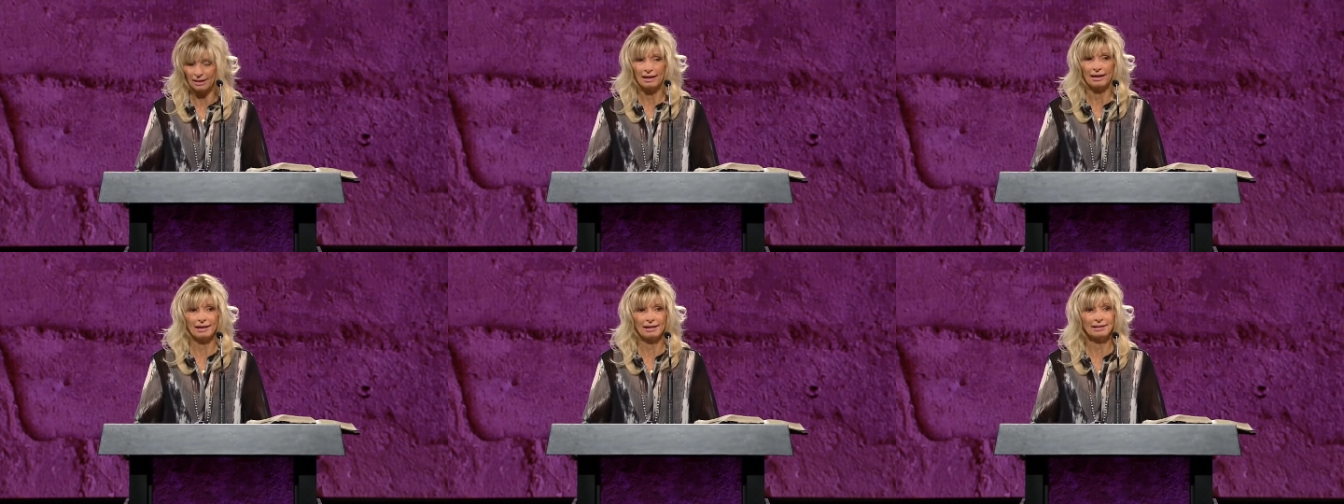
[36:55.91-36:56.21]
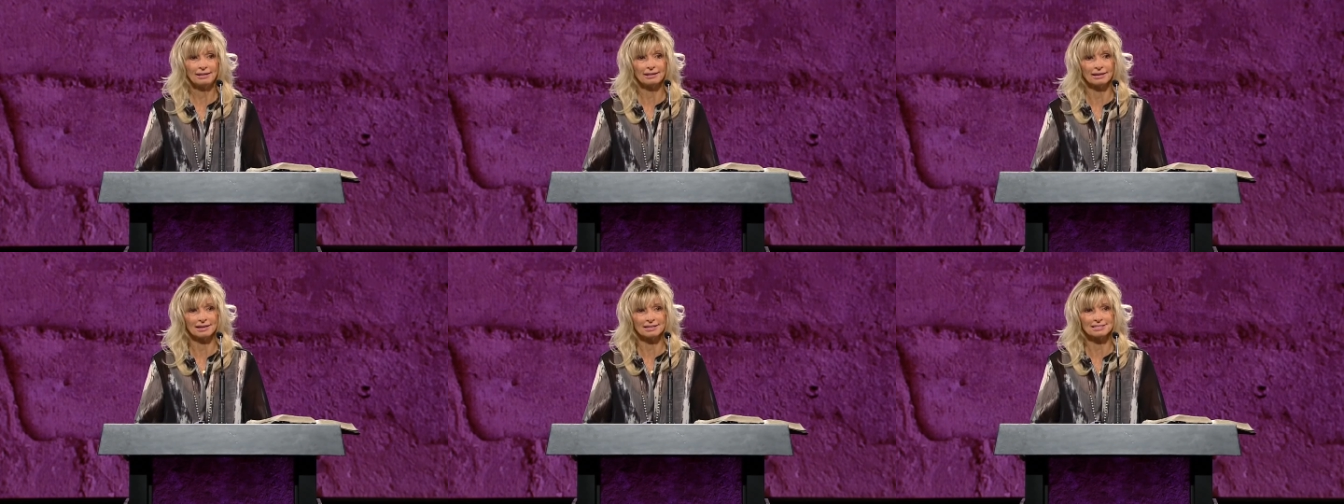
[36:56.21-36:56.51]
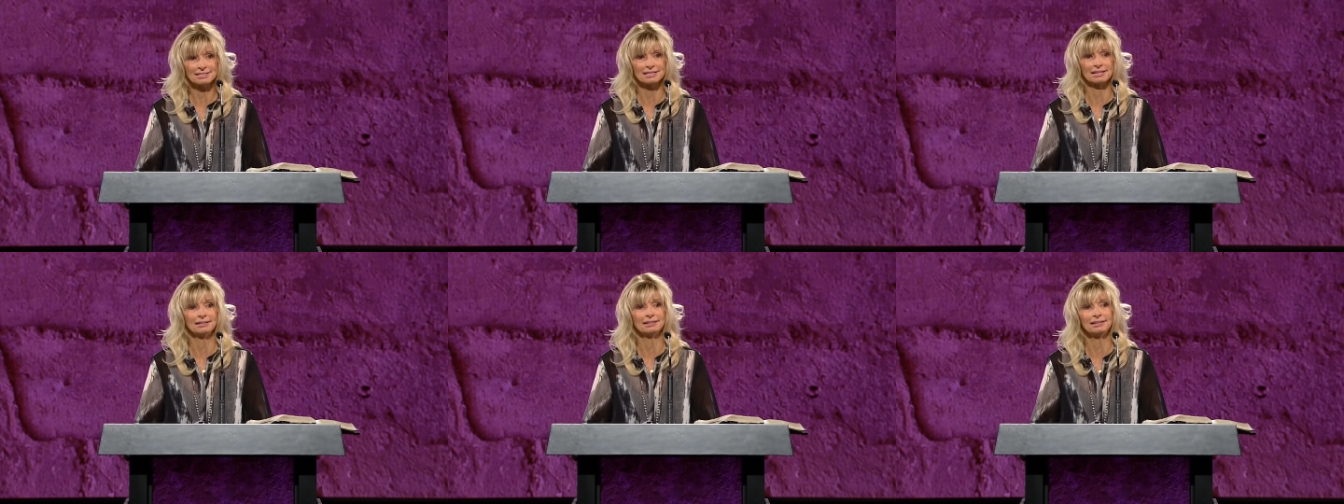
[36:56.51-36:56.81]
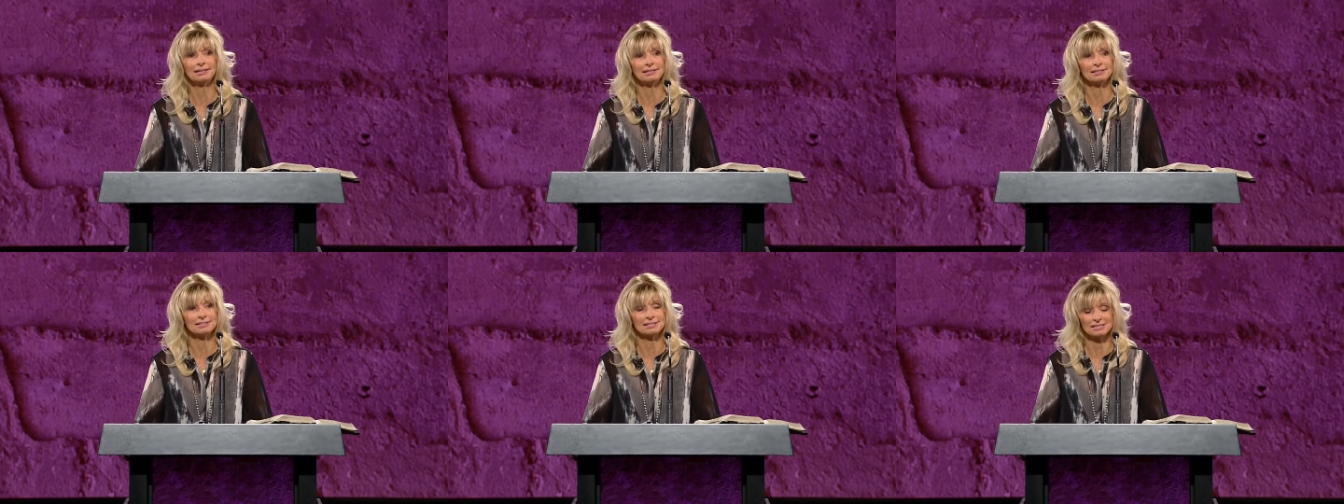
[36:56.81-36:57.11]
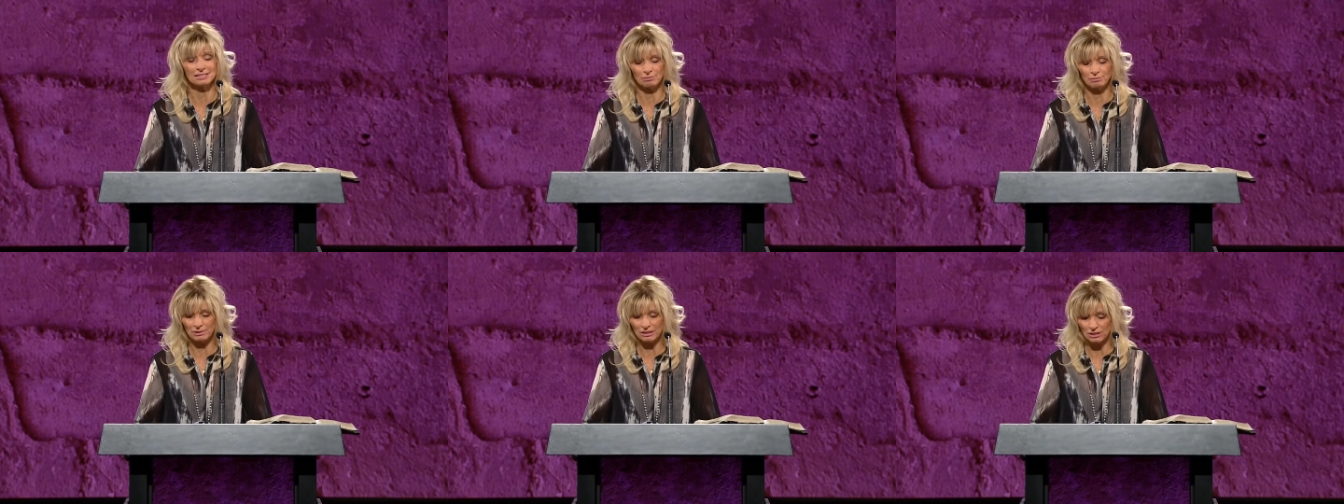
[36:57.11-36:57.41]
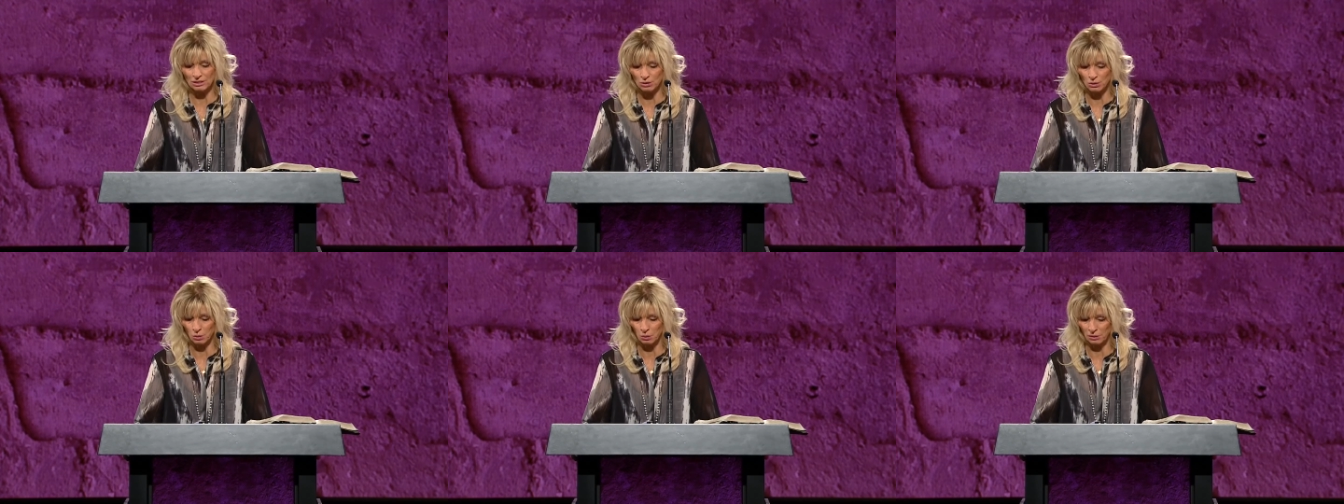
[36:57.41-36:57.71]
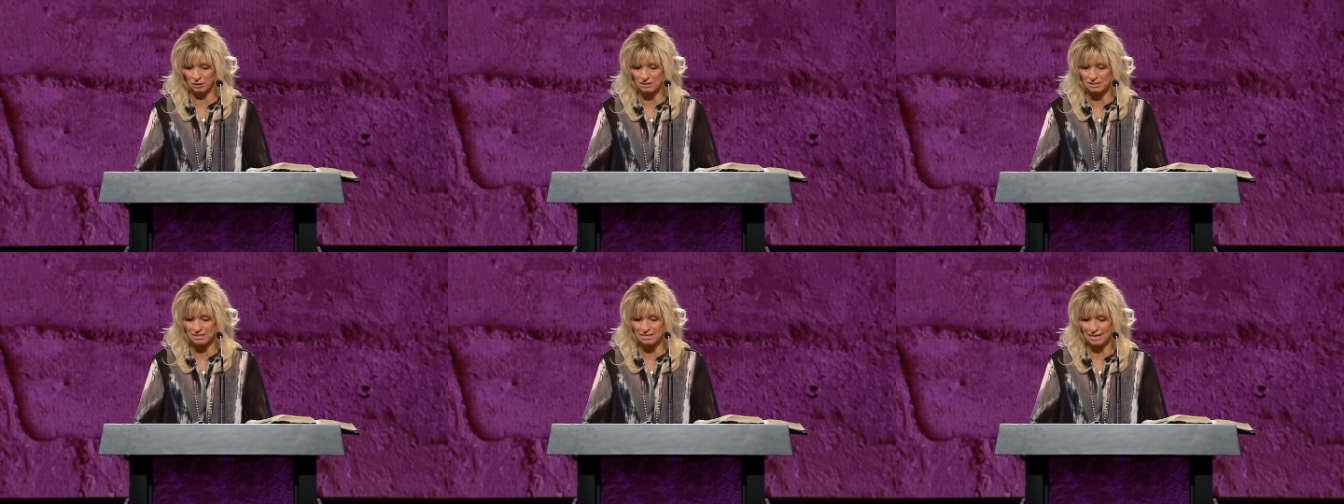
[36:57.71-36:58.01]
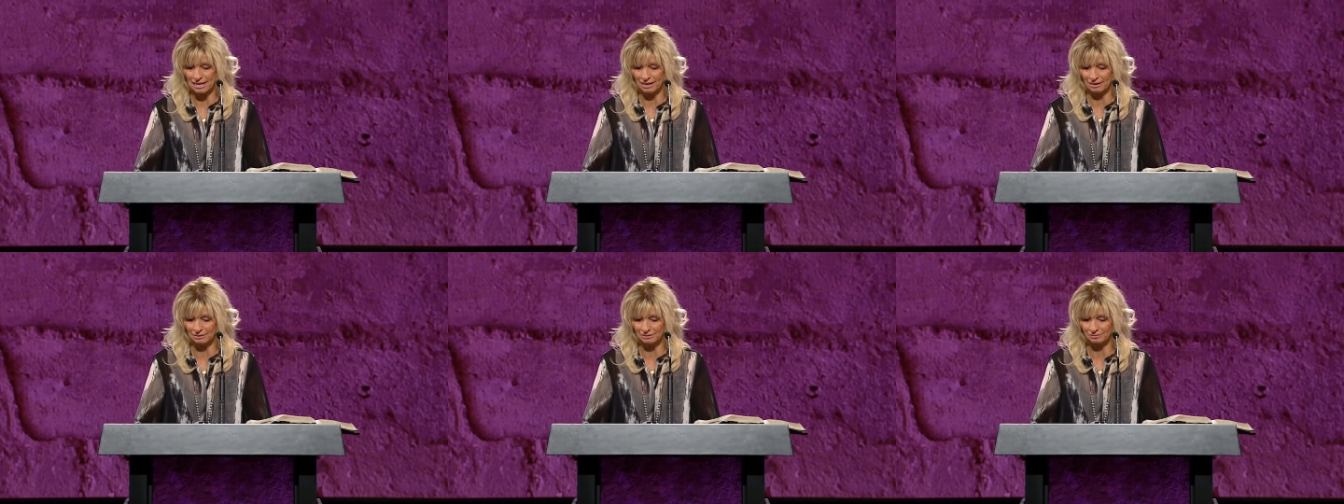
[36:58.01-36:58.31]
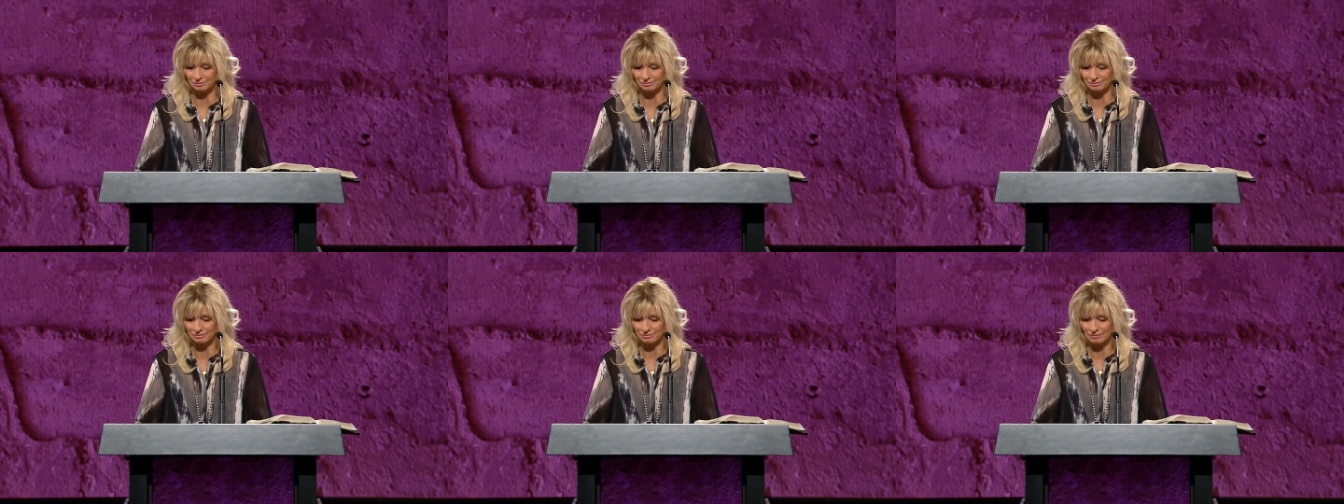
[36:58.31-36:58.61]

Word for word: in us that needs to be torn down